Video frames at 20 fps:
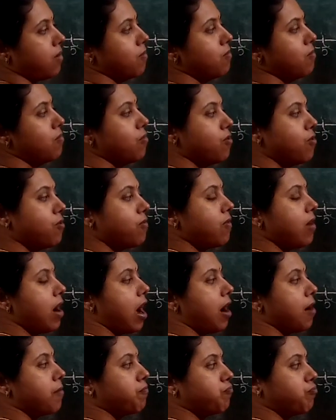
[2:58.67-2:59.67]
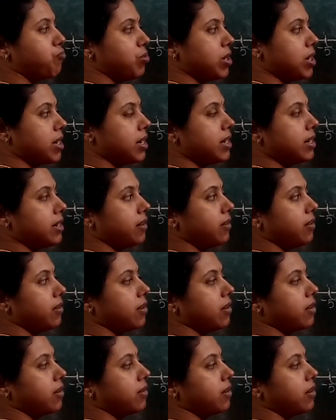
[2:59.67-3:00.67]
move upward
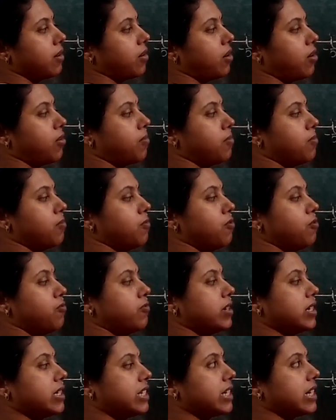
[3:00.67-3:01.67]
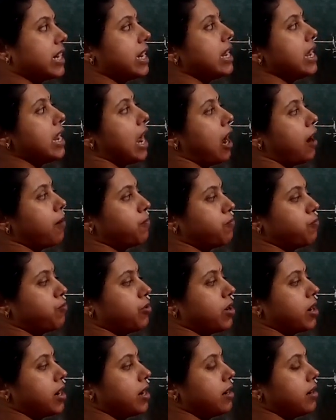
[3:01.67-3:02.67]
or move vertically
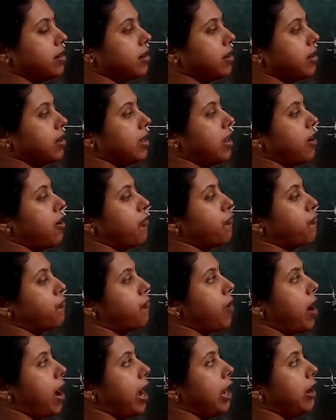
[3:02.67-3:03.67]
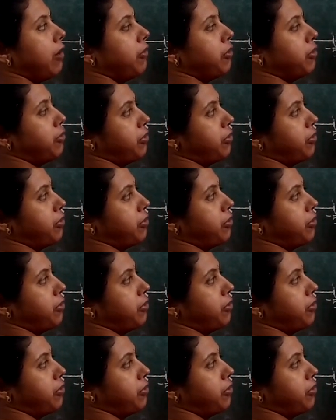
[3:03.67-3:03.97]
upward 5